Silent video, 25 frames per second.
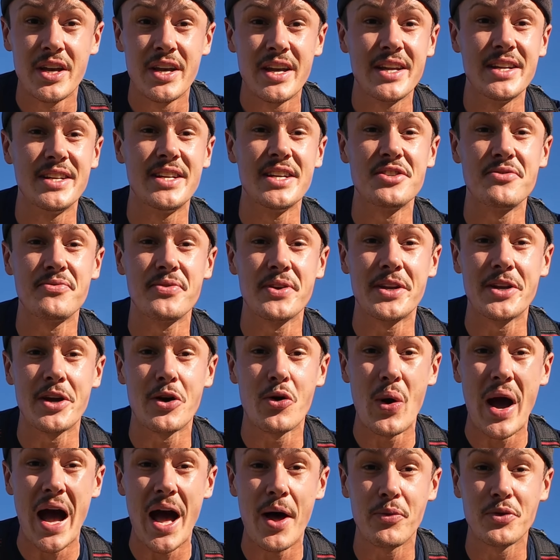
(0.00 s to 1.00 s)
in this
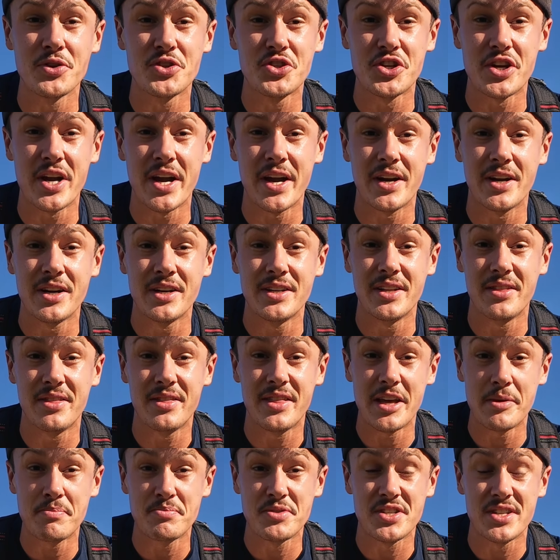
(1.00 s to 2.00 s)
video I will share the
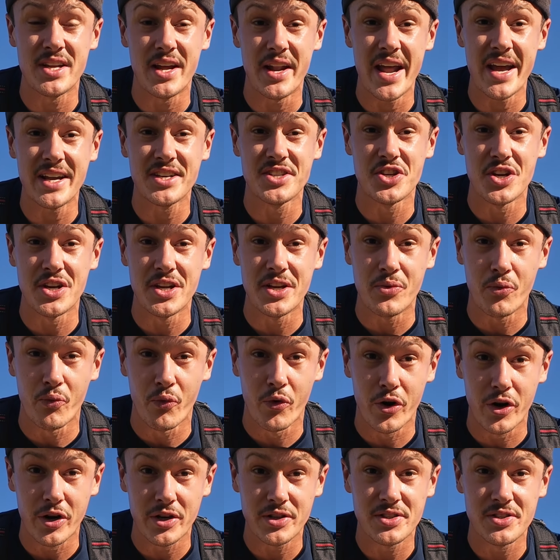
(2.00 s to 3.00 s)
tips that actually
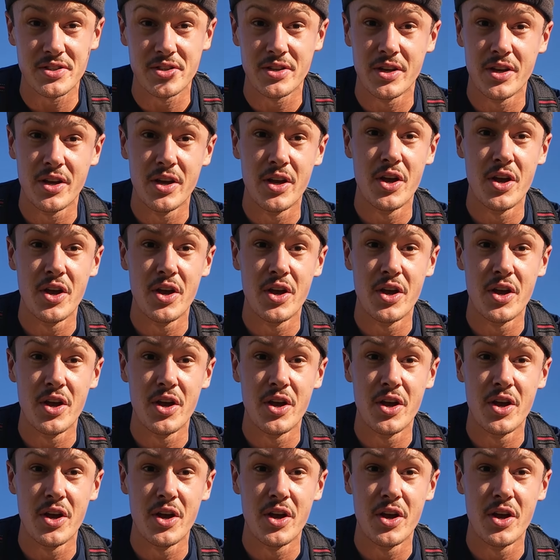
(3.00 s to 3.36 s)
worked.